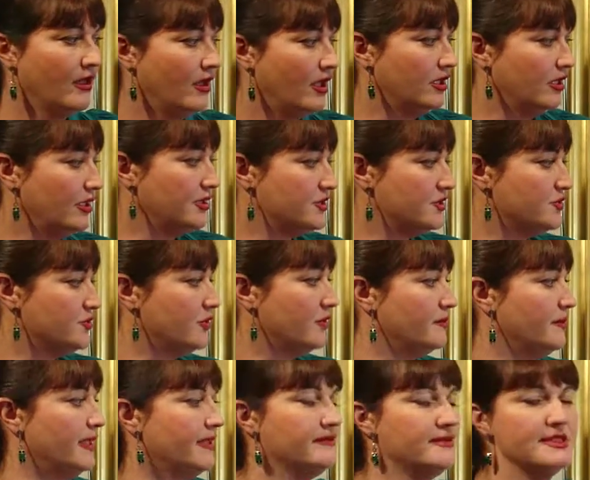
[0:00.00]
I'd like to talk
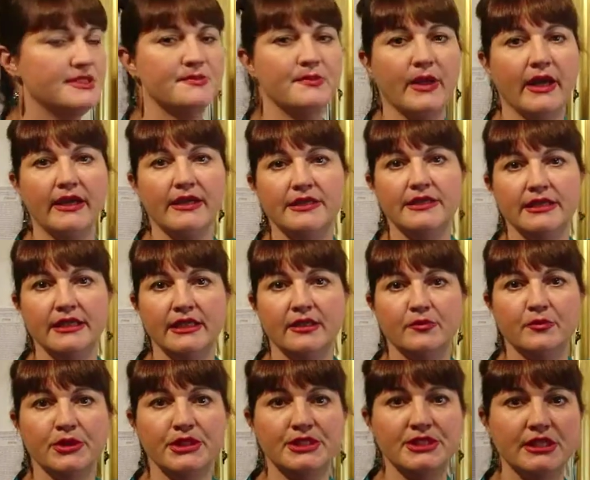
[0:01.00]
about this painting in
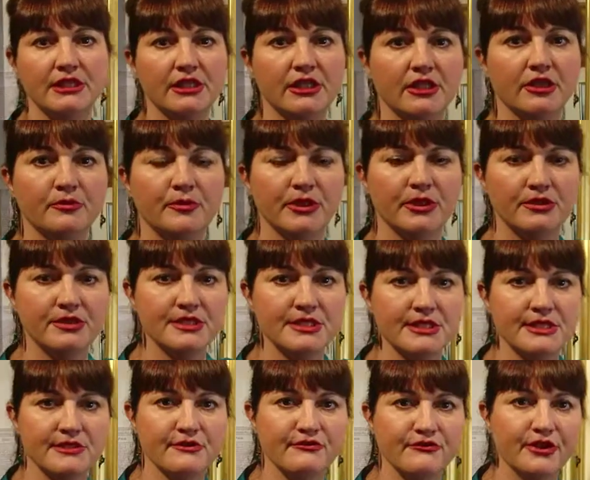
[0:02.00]
particular because
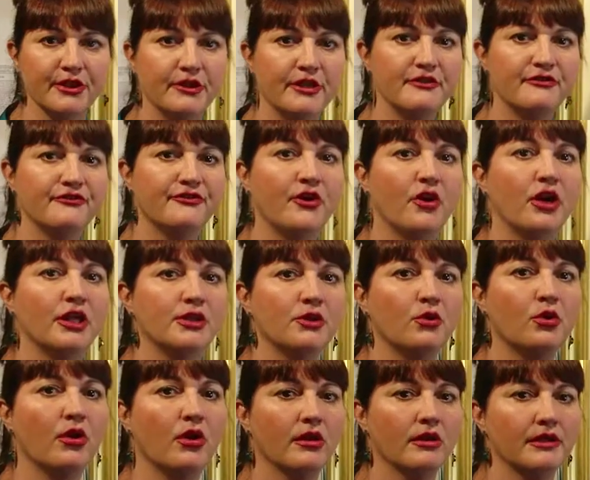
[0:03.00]
it's a very fine
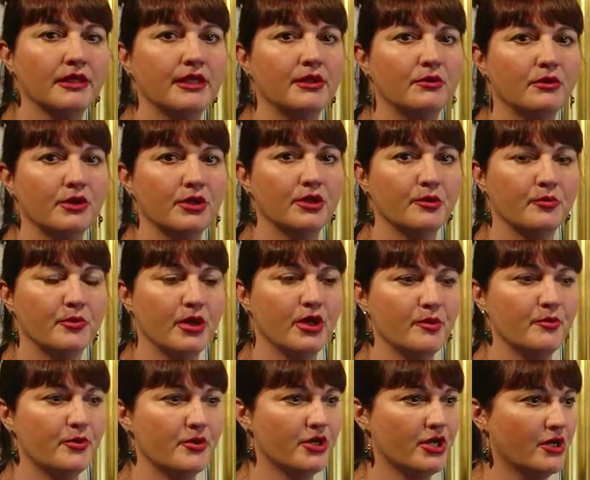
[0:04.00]
quality work
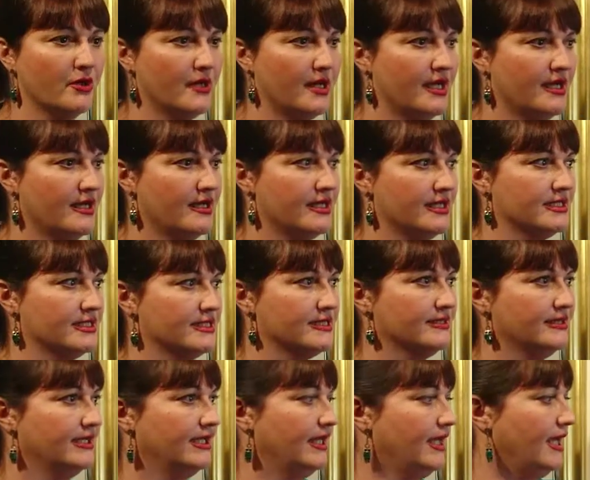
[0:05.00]
by Hart.
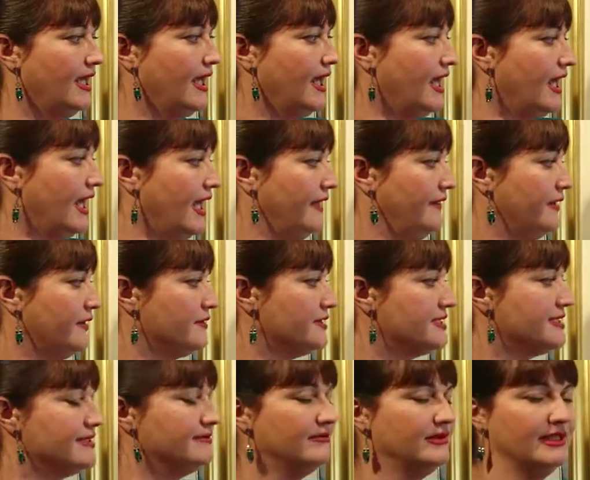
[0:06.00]
And there are
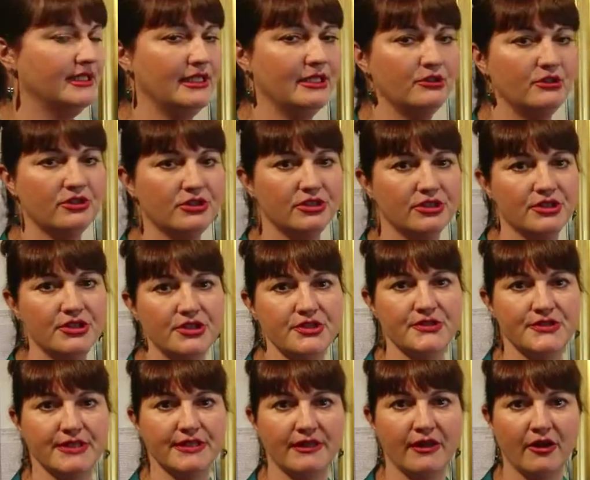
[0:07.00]
some little
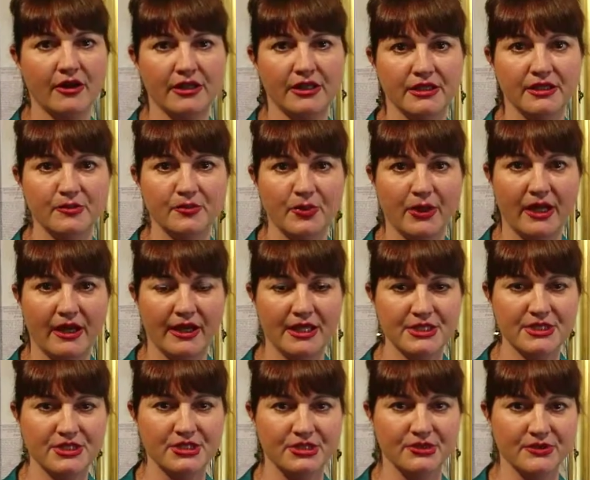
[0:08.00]
clues that I can
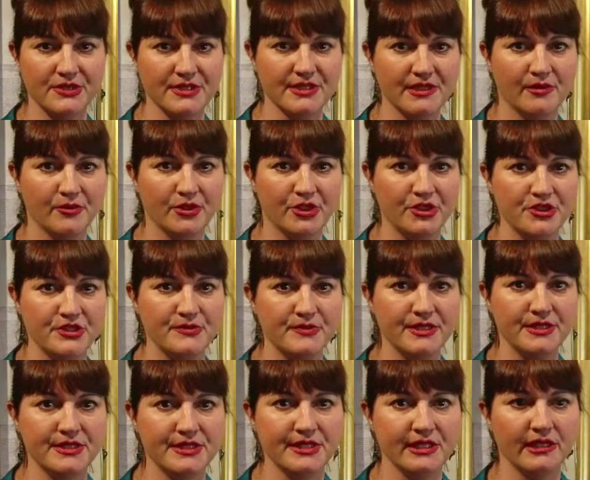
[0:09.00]
impart to you as someone who's
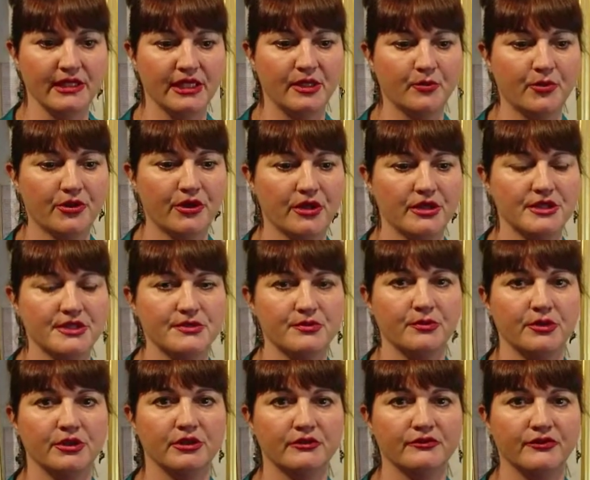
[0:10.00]
been selling prose
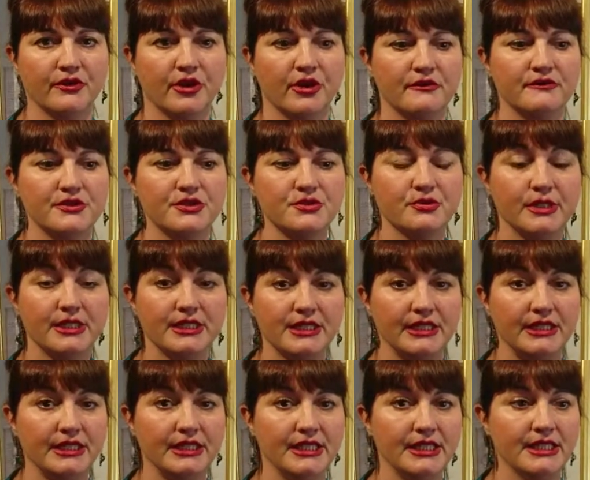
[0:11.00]
work for over 20
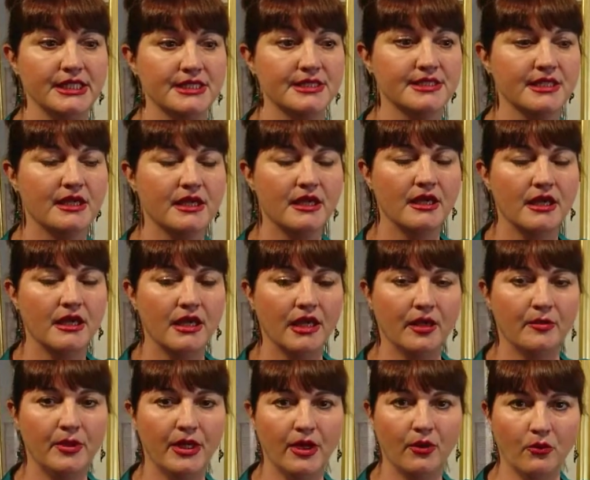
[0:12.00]
years
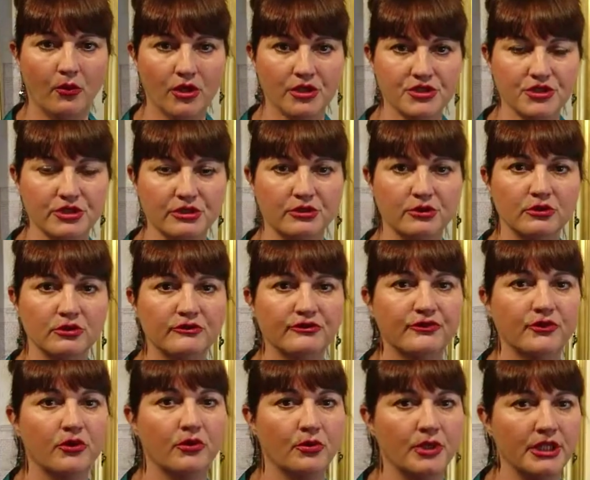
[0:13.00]
about what to look
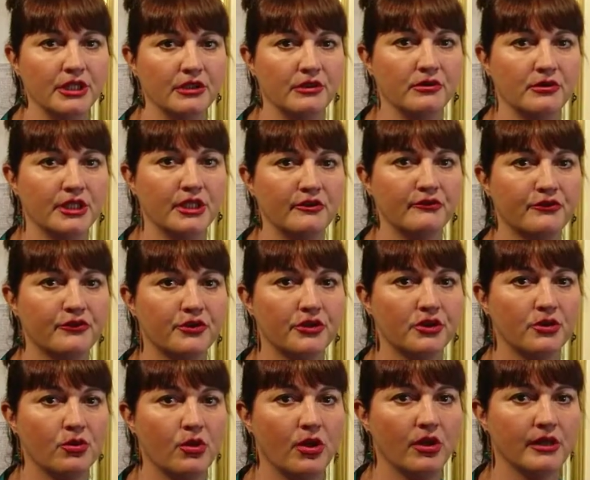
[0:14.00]
for when you're looking for a
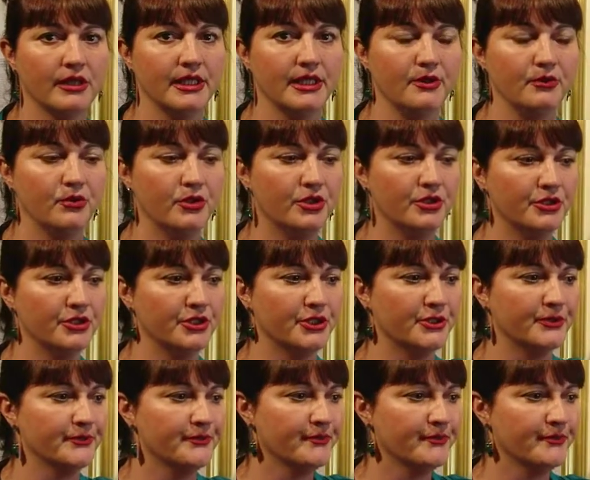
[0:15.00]
quality work.